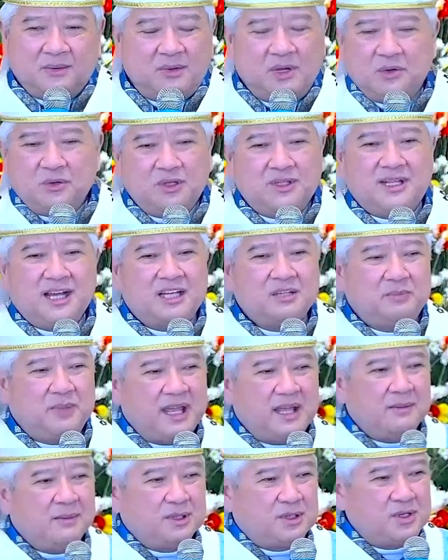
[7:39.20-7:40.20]
We would not
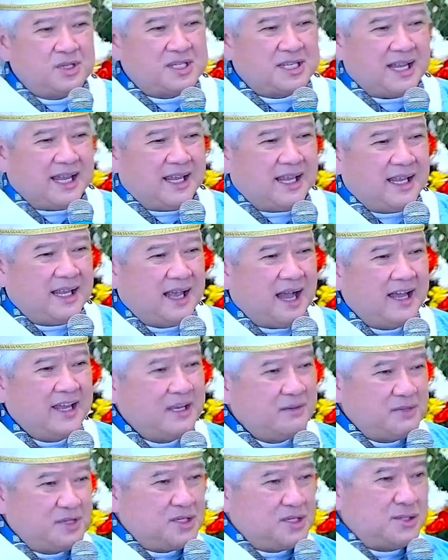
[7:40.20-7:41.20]
be able to say, I
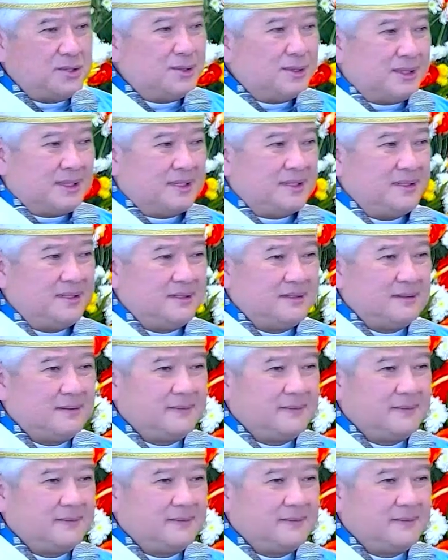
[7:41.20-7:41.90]
am sure.